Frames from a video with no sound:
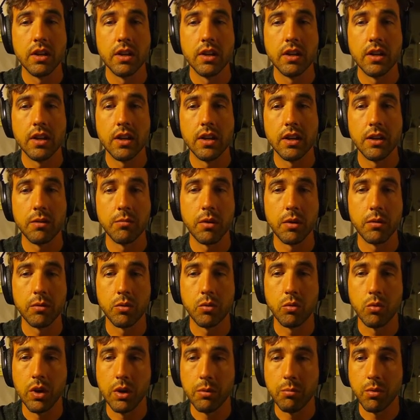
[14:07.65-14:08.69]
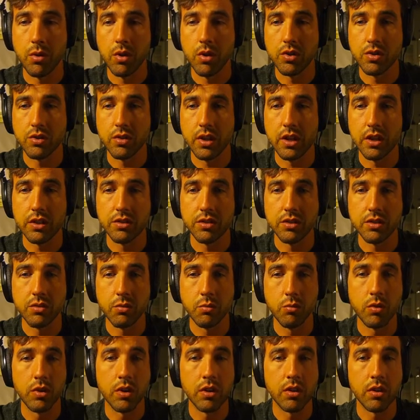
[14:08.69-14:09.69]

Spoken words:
I'm quite partial actually to one of